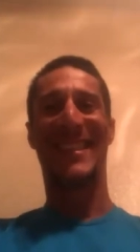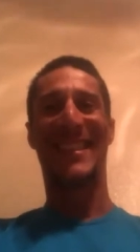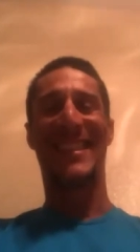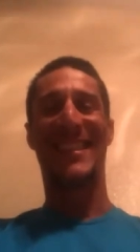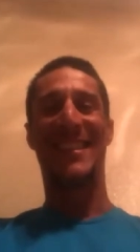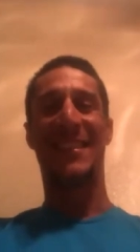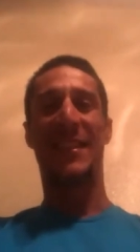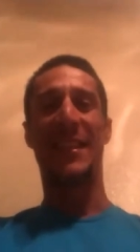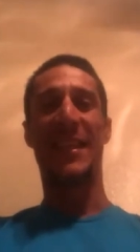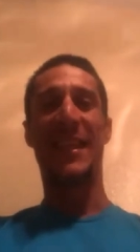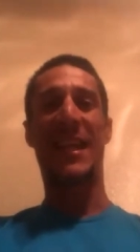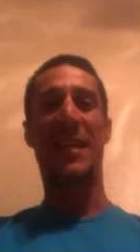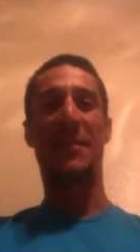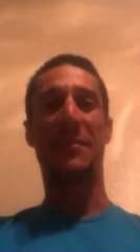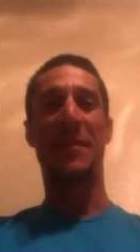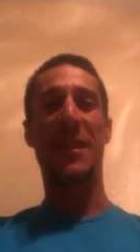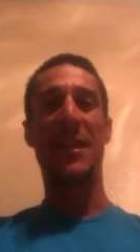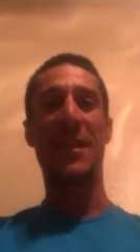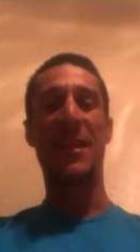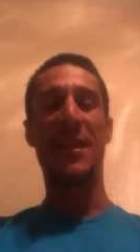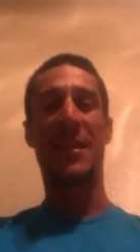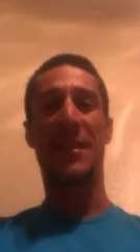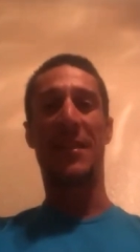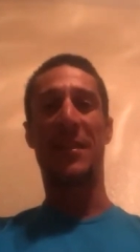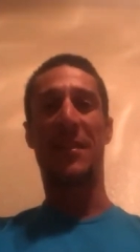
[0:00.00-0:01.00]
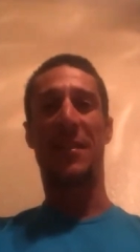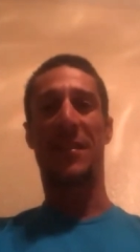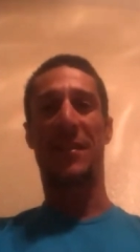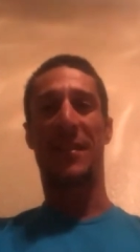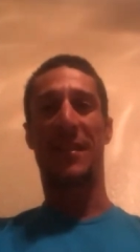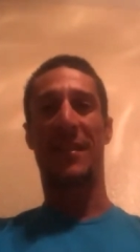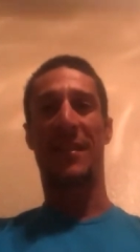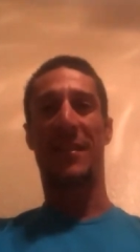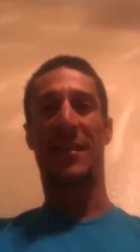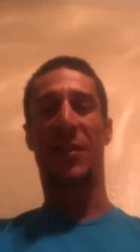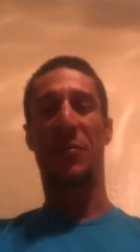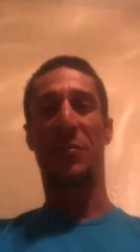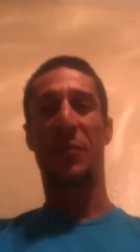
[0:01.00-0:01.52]
they have years
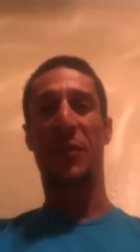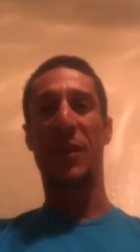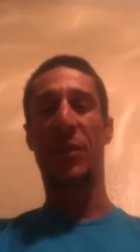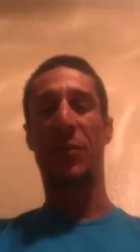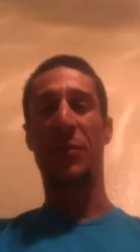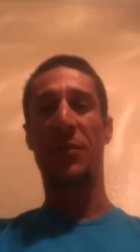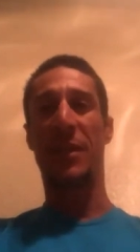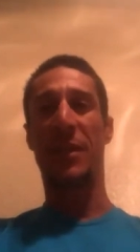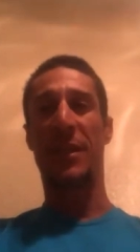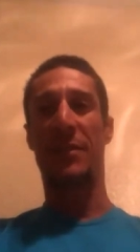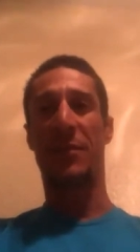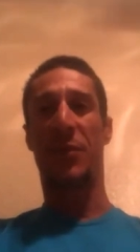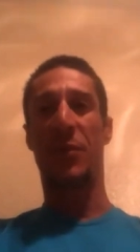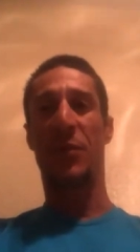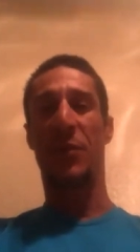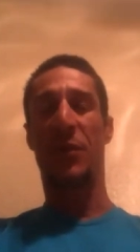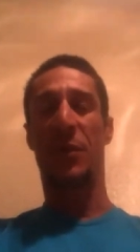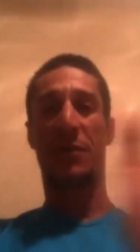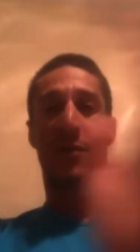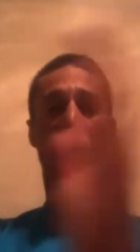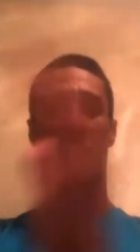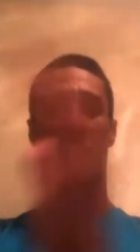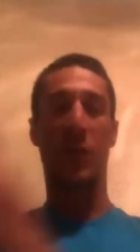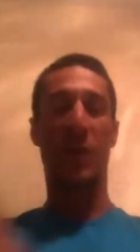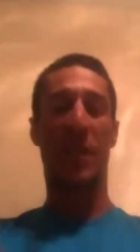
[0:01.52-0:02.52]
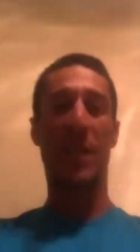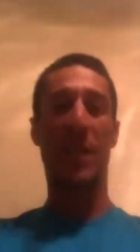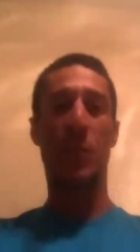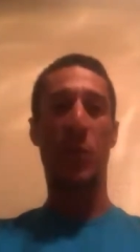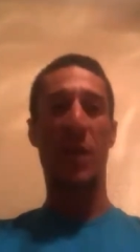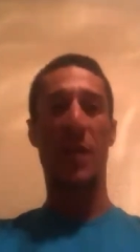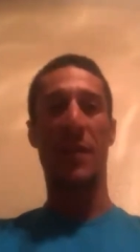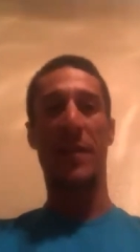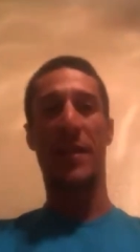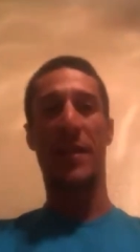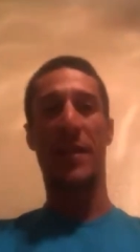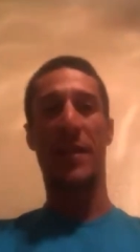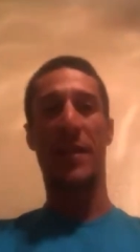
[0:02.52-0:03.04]
of building to get
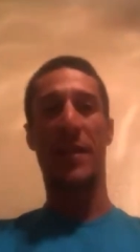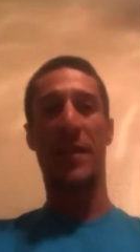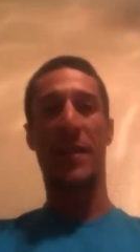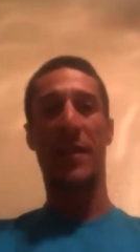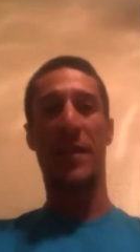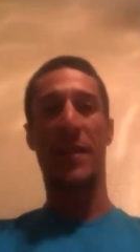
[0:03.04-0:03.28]
where they are.